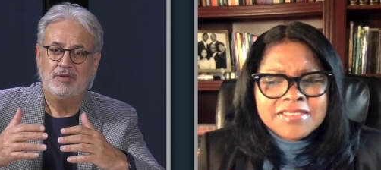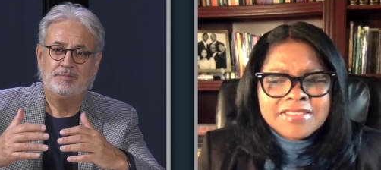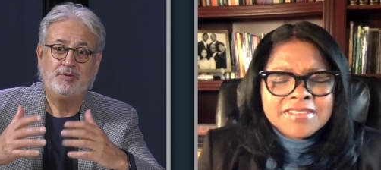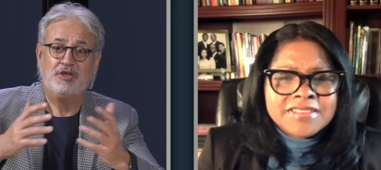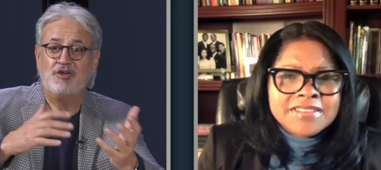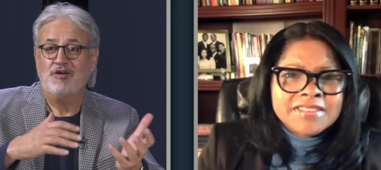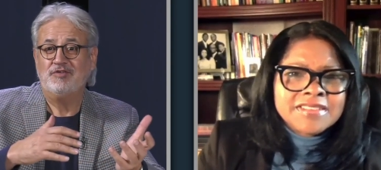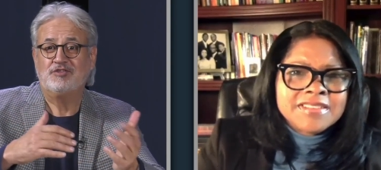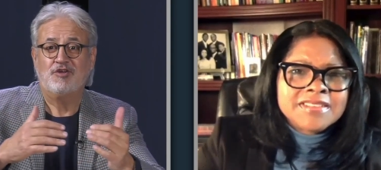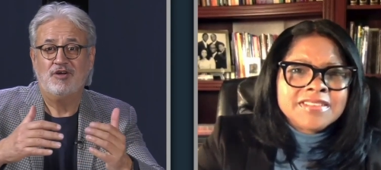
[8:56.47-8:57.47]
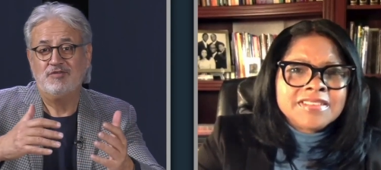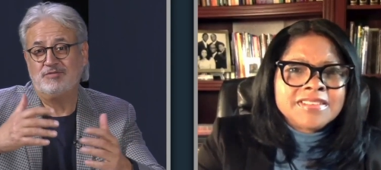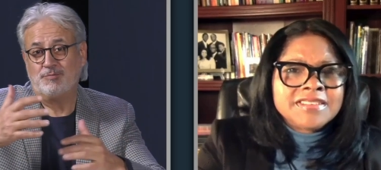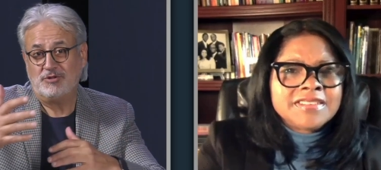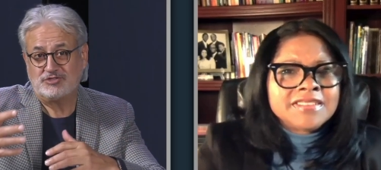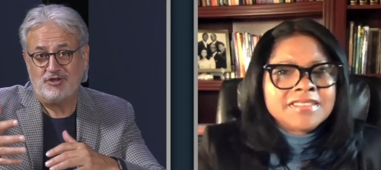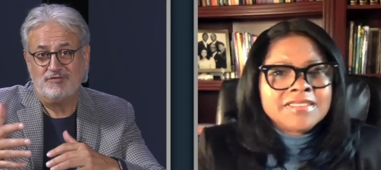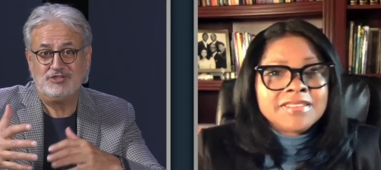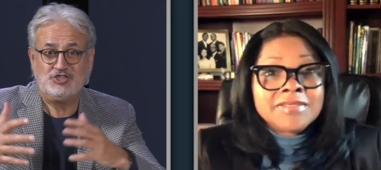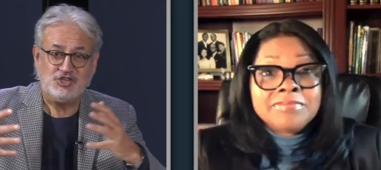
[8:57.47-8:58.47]
Speaker 1: pre-COVID, COVID,
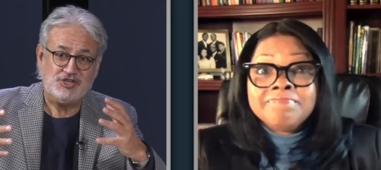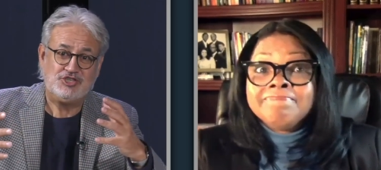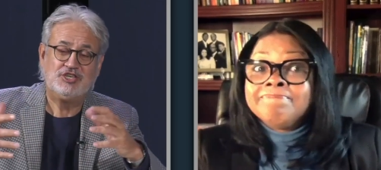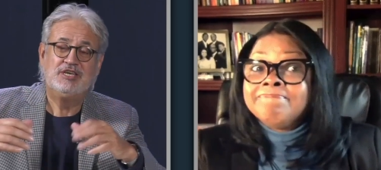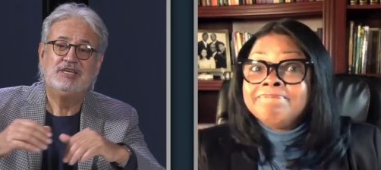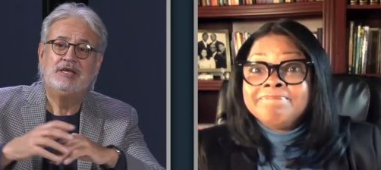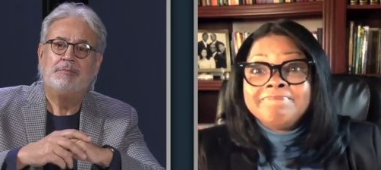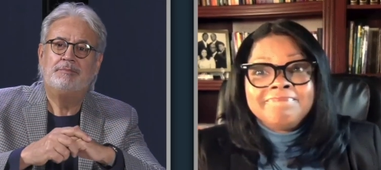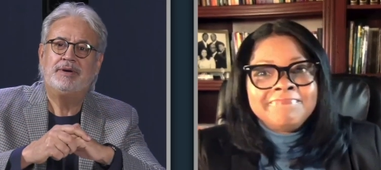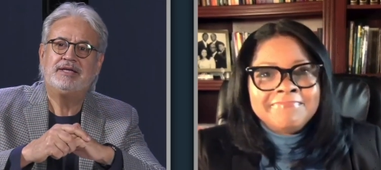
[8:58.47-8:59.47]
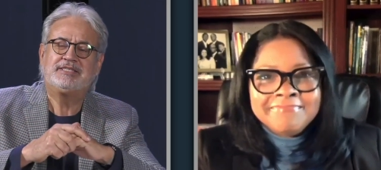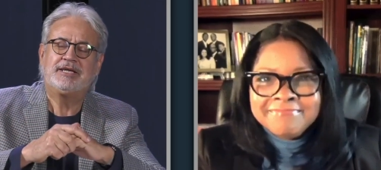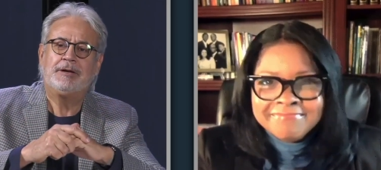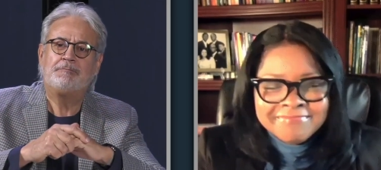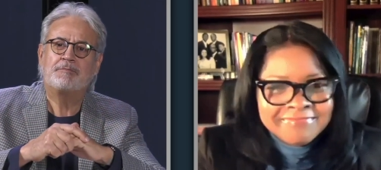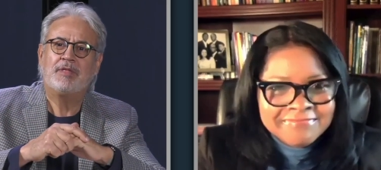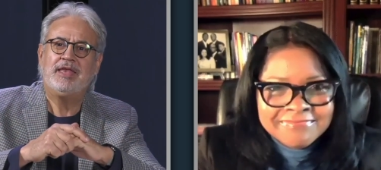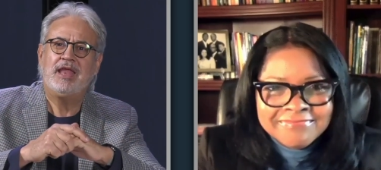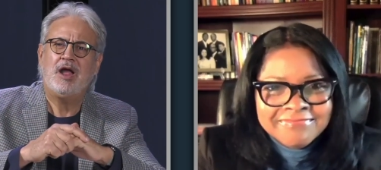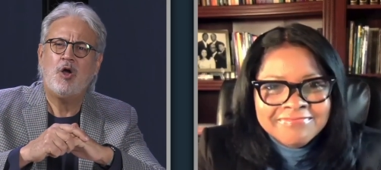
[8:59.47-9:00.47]
post-COVID church, but um,
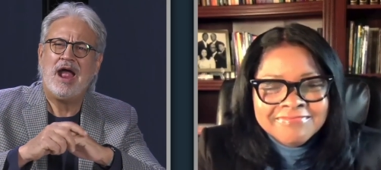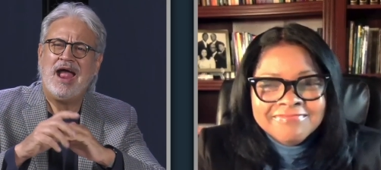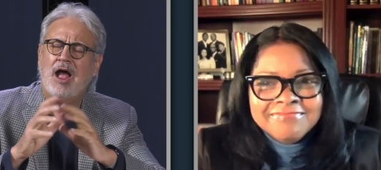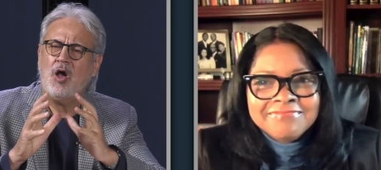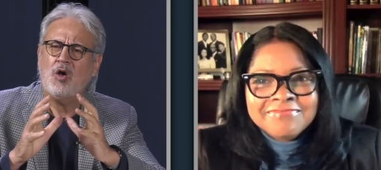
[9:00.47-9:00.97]
now how